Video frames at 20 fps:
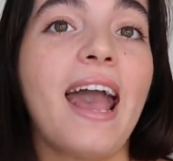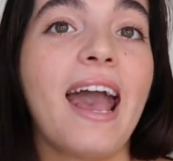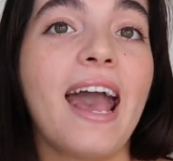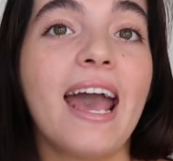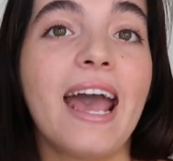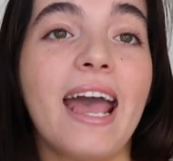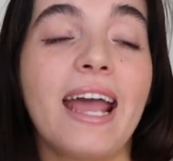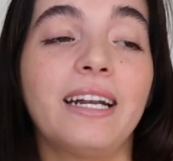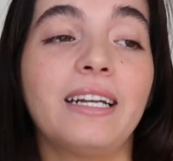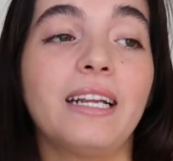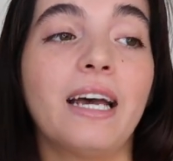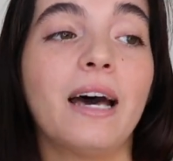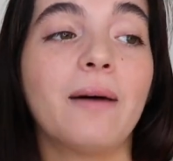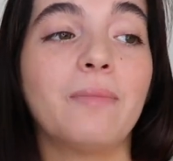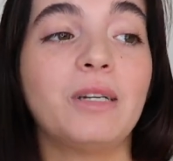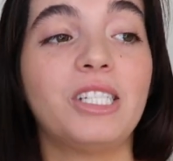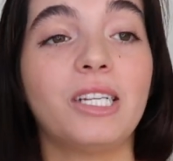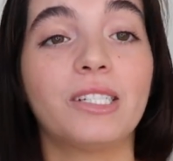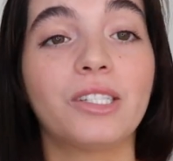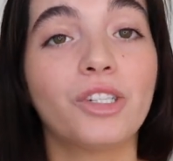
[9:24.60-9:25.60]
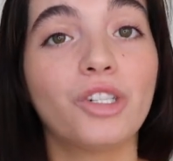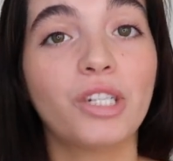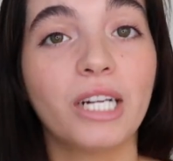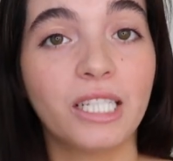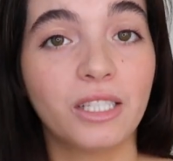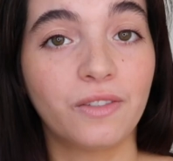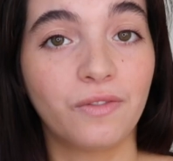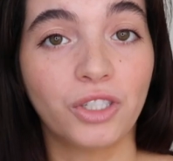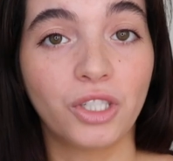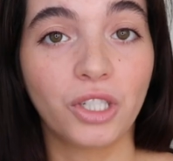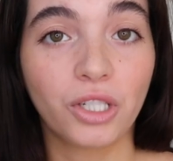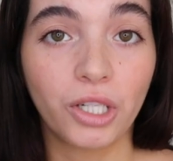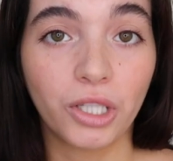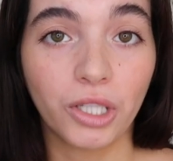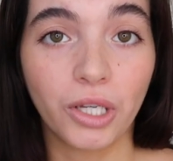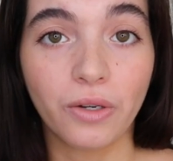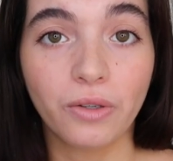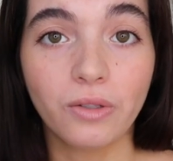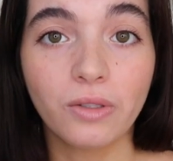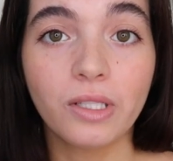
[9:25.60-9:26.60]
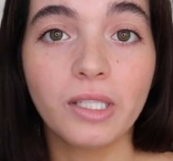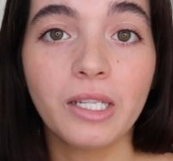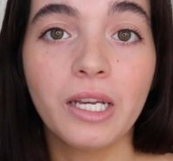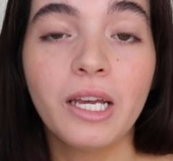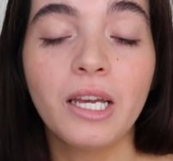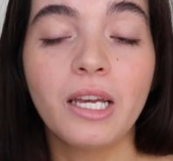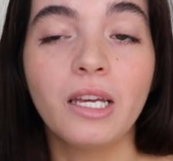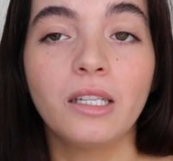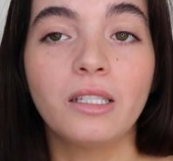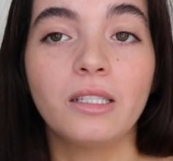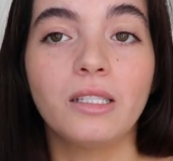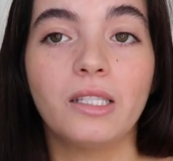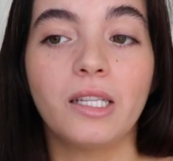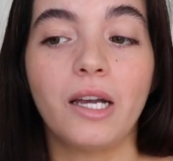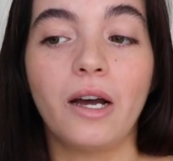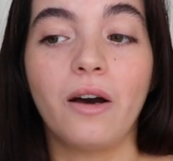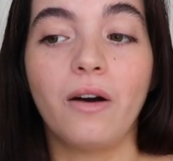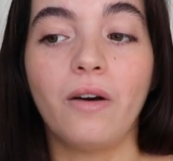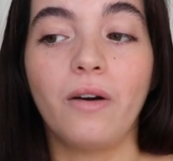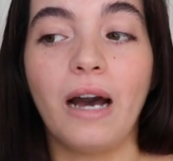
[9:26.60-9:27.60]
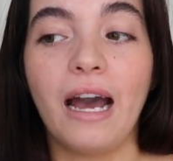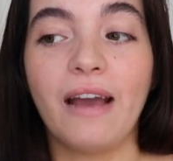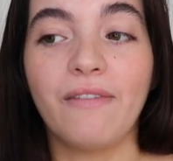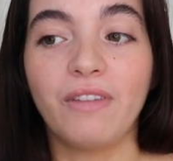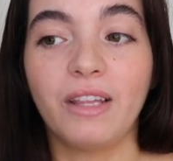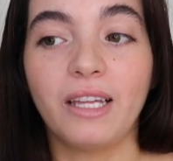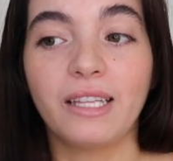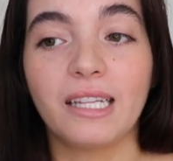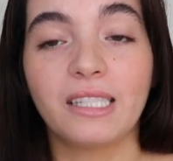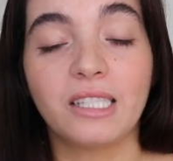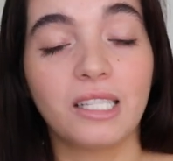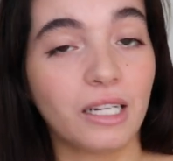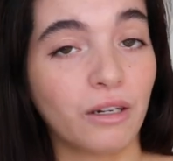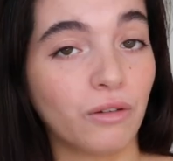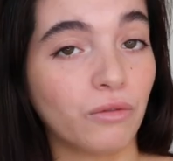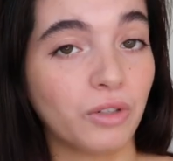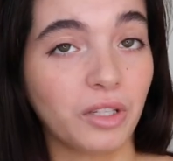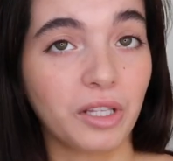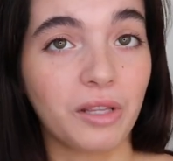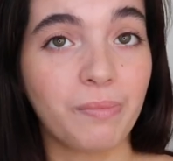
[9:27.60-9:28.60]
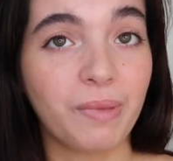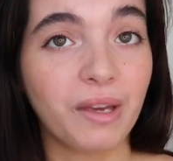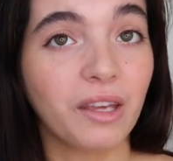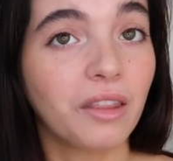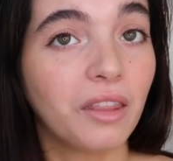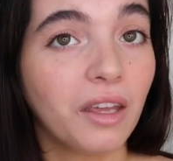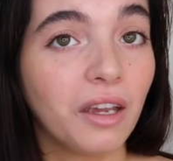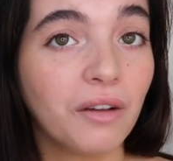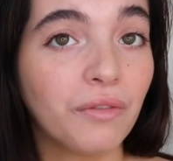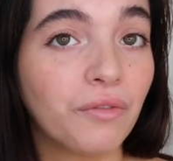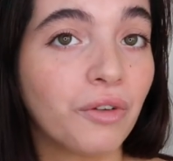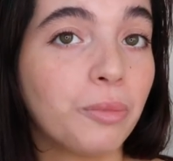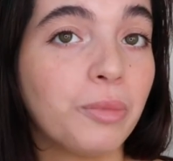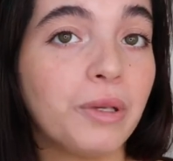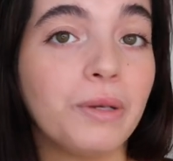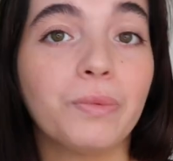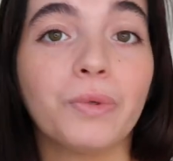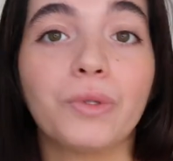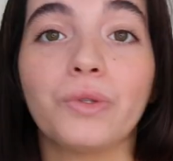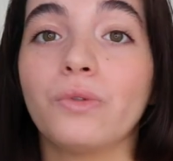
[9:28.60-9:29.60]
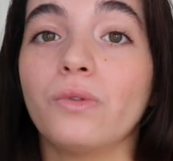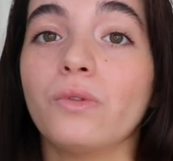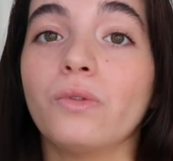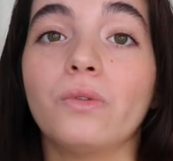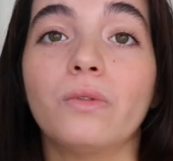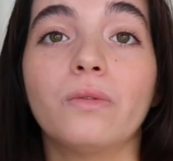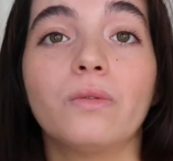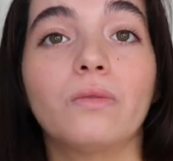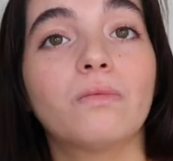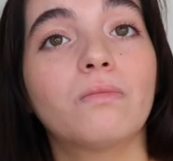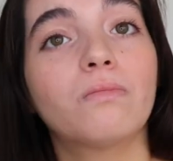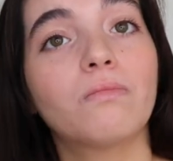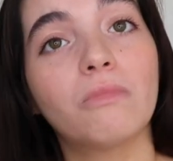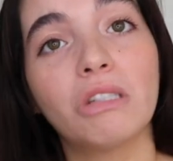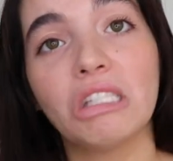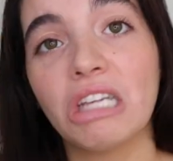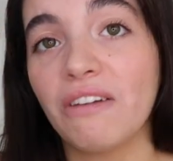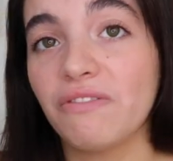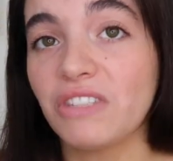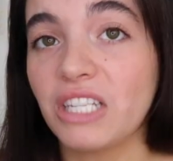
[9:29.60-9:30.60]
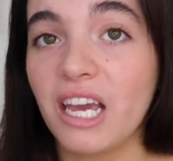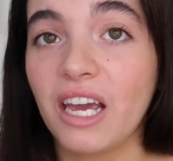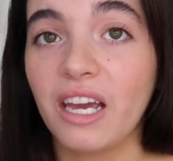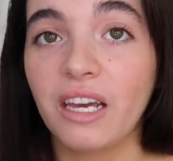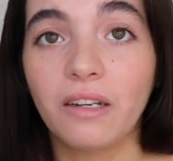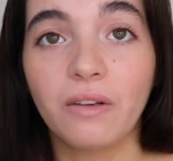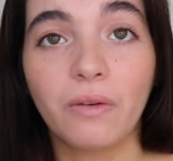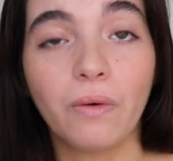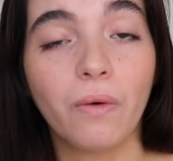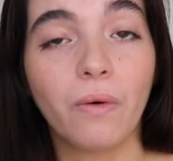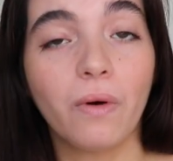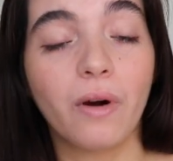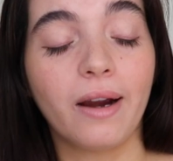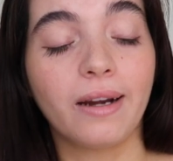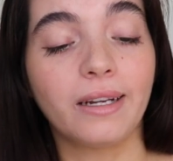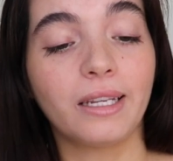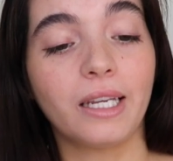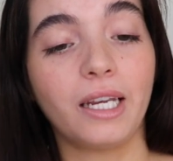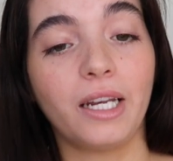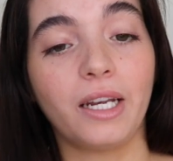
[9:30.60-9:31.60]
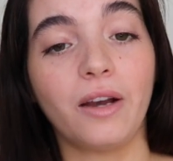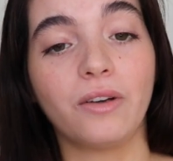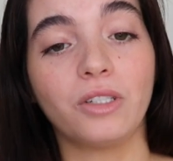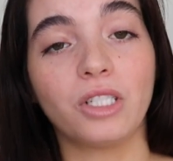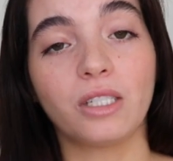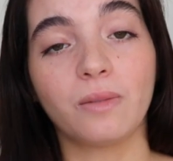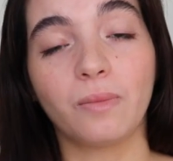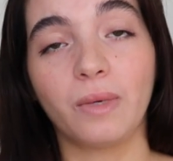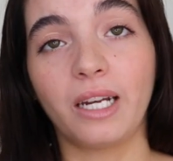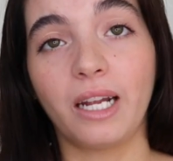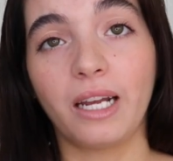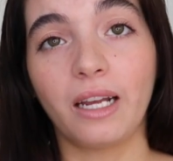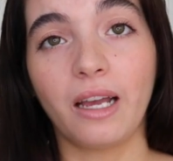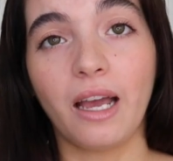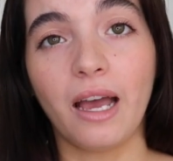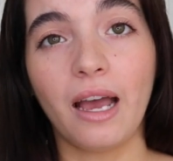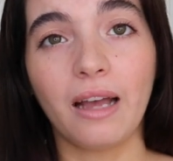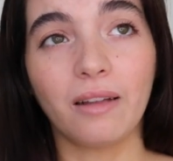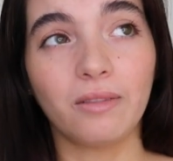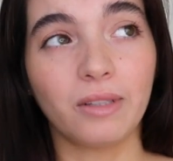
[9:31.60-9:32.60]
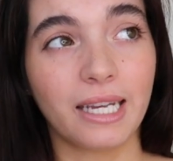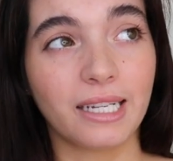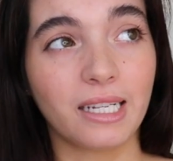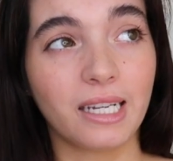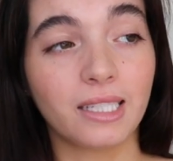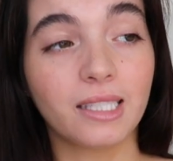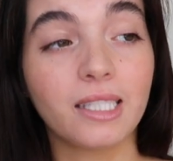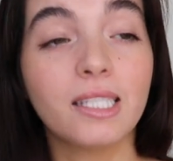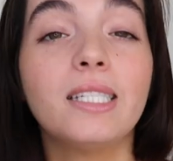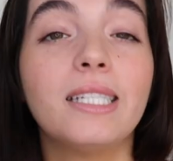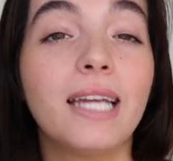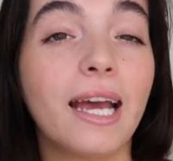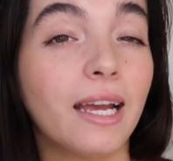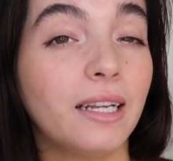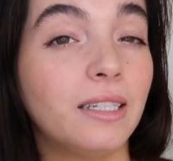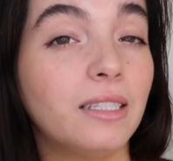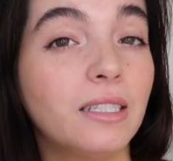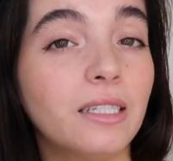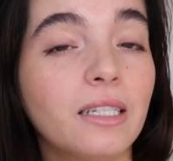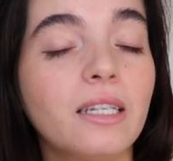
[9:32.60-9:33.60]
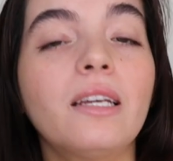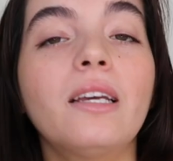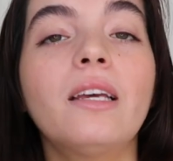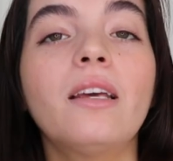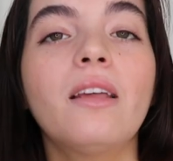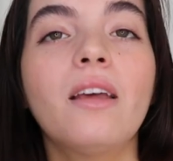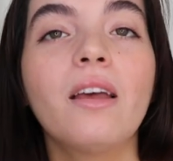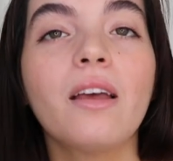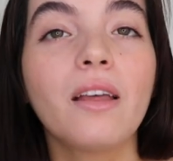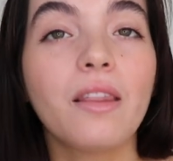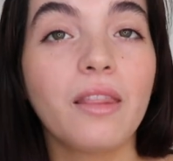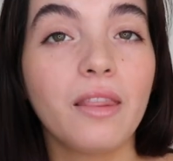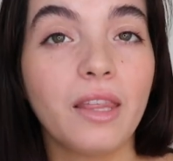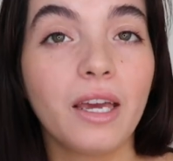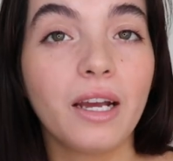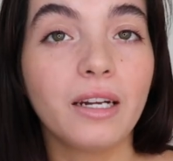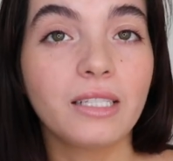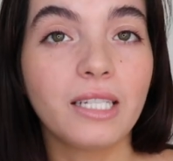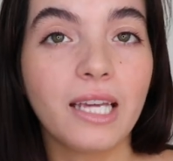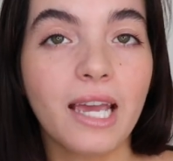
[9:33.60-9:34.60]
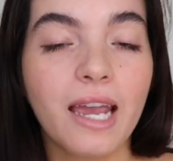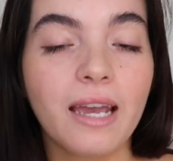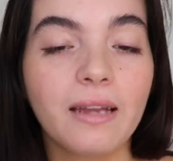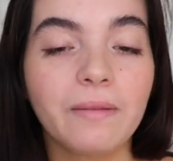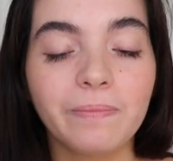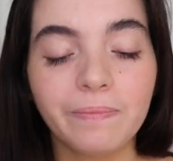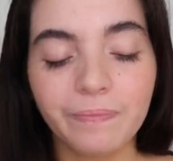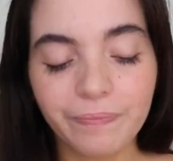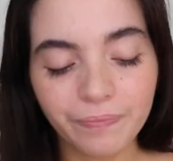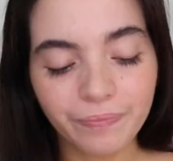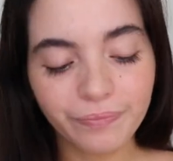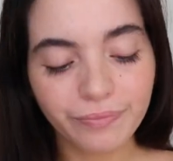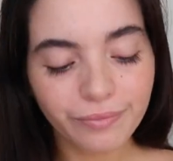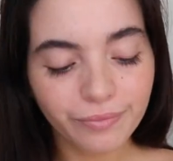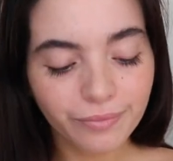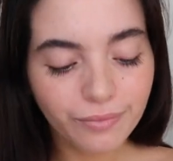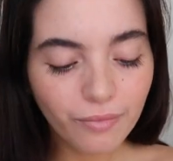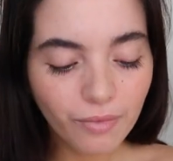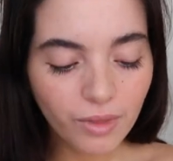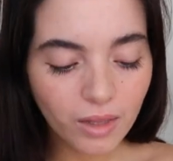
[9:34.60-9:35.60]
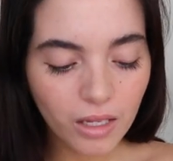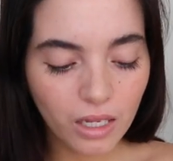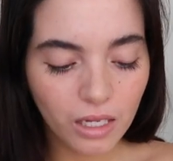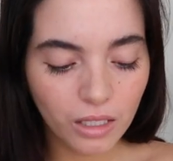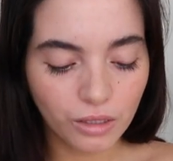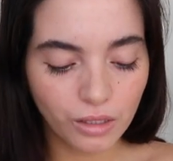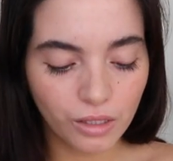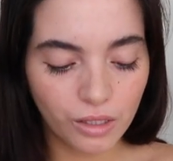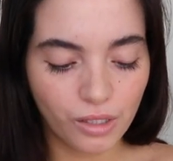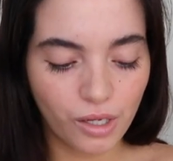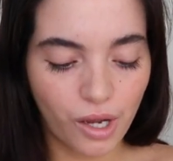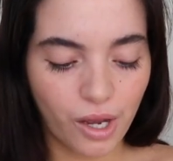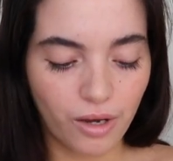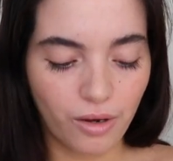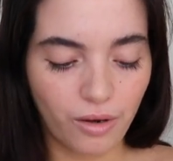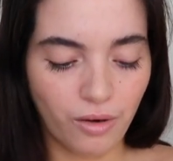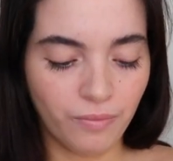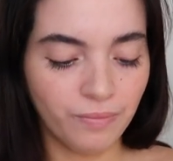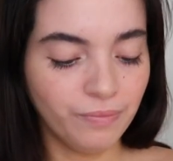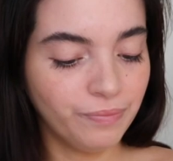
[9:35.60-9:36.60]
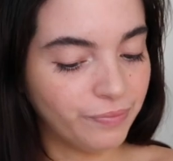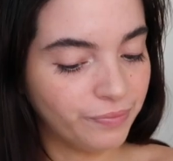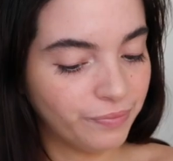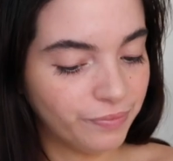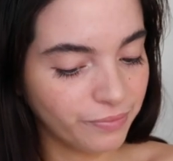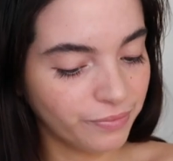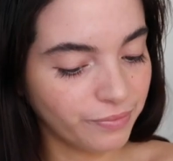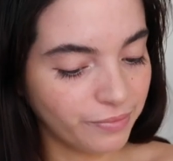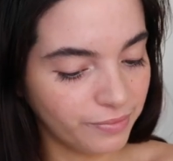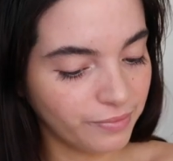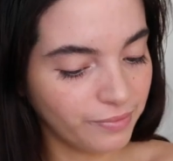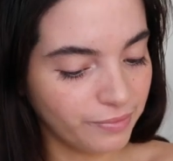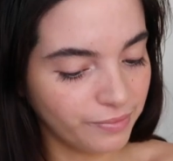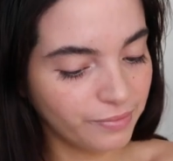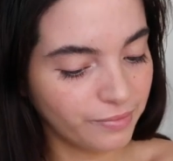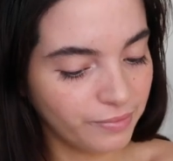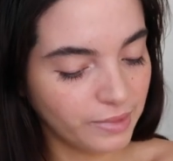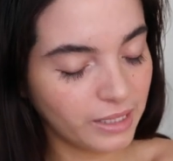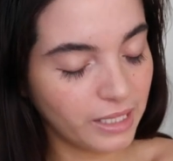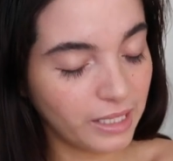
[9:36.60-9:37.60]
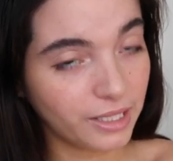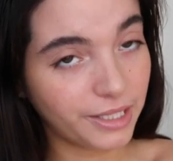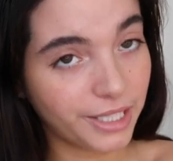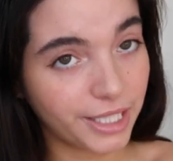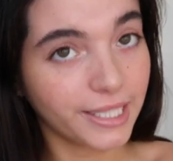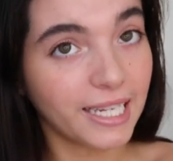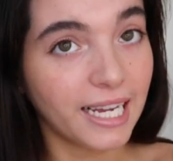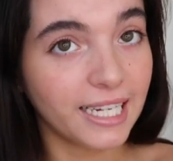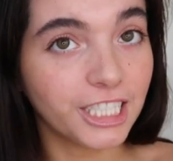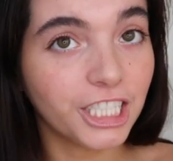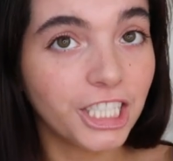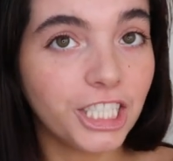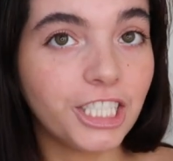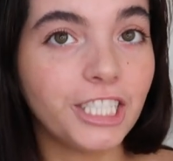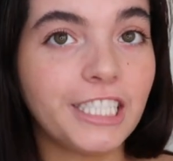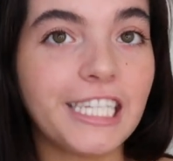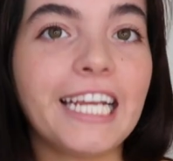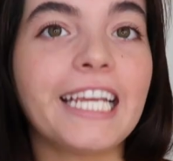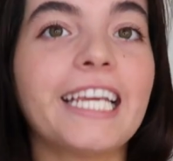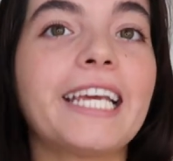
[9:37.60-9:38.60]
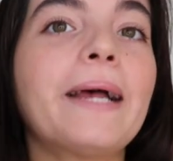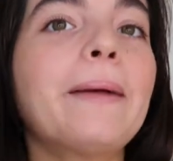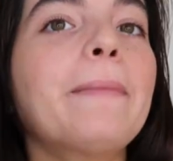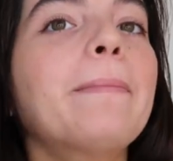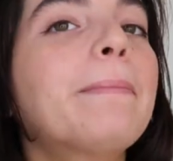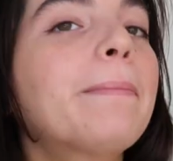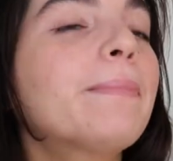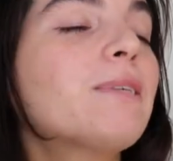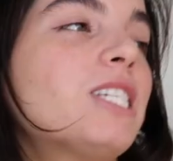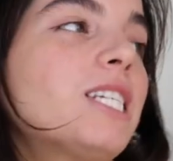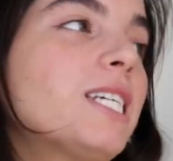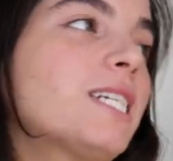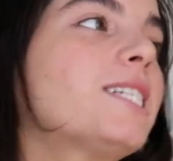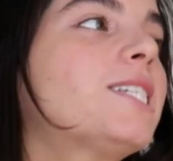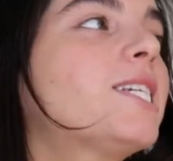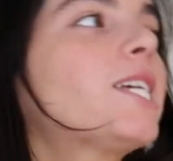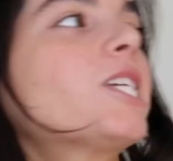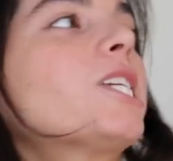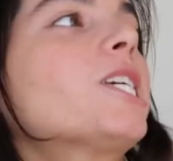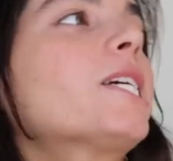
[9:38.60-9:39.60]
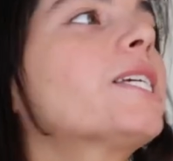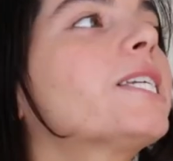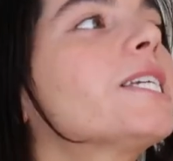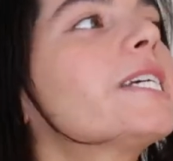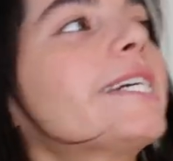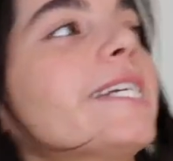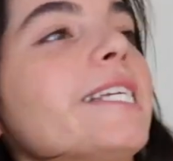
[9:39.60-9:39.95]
and it doesn't transfer to clothes. So I feel like that's like a really big thing for people who self-tan or, you know, just want to like extend their tan. So just gotta shake it up. Shake.